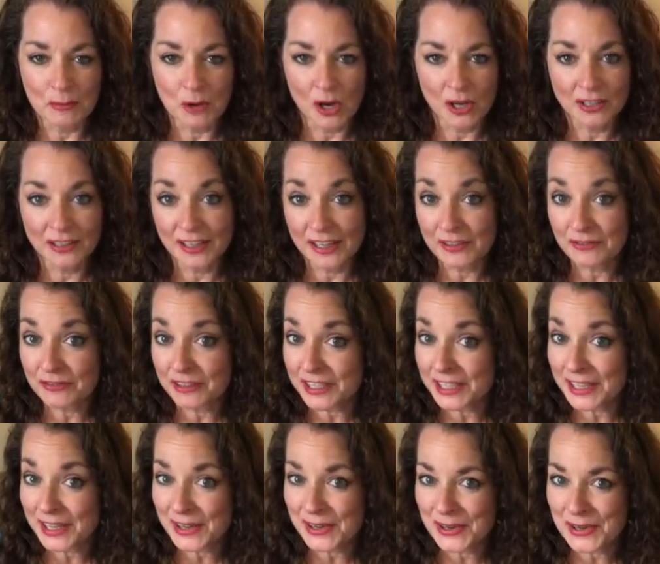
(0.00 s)
online
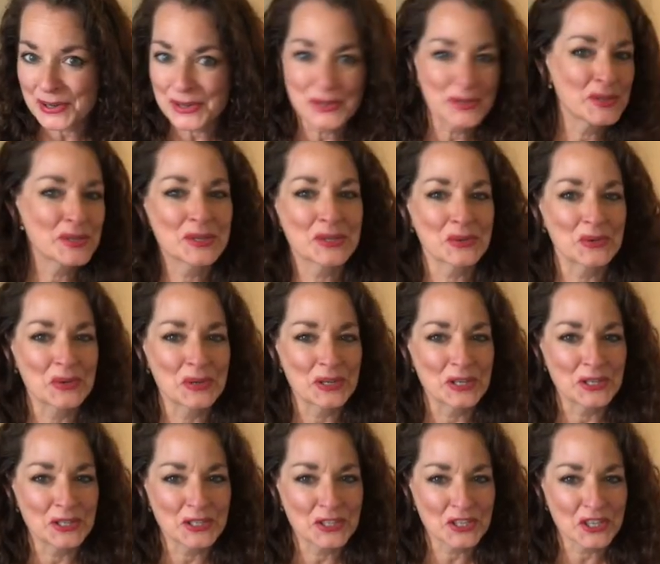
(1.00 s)
videos or
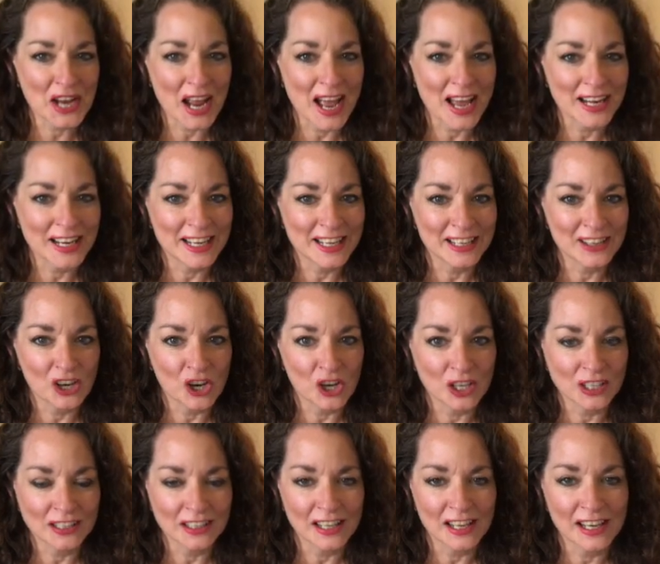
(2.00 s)
you're chatting
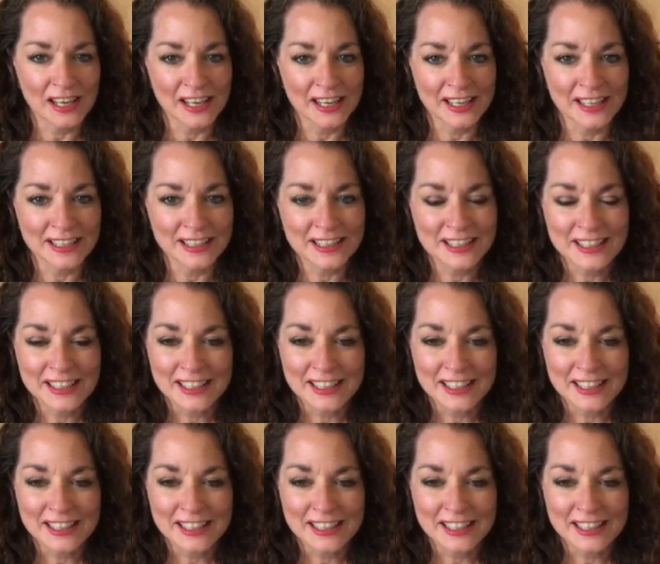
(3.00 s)
online